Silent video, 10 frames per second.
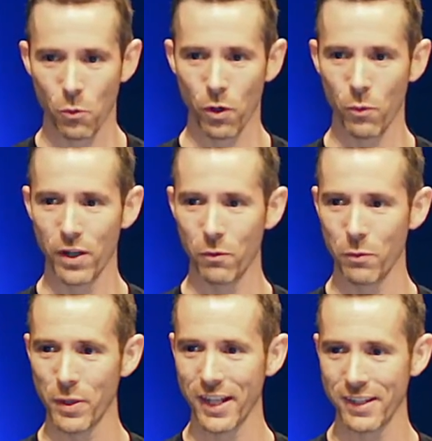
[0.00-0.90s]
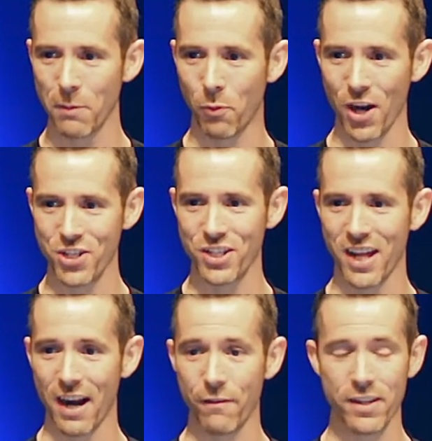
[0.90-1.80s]
would we get the impression
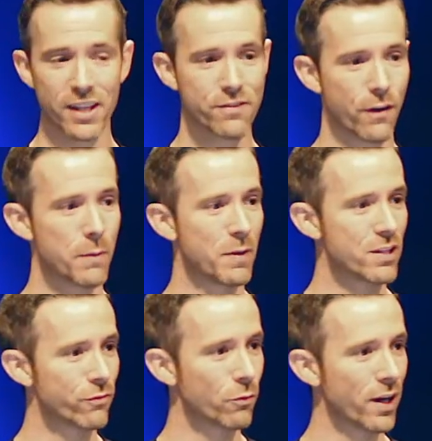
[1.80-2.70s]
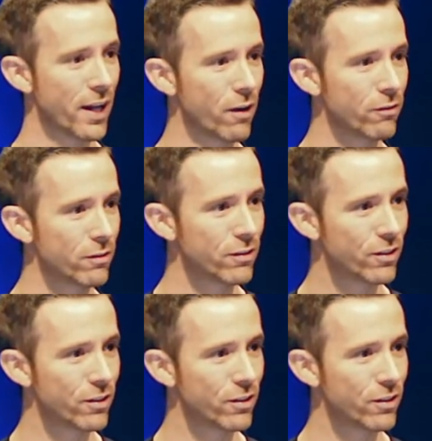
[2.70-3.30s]
that everything is very peaceful right now?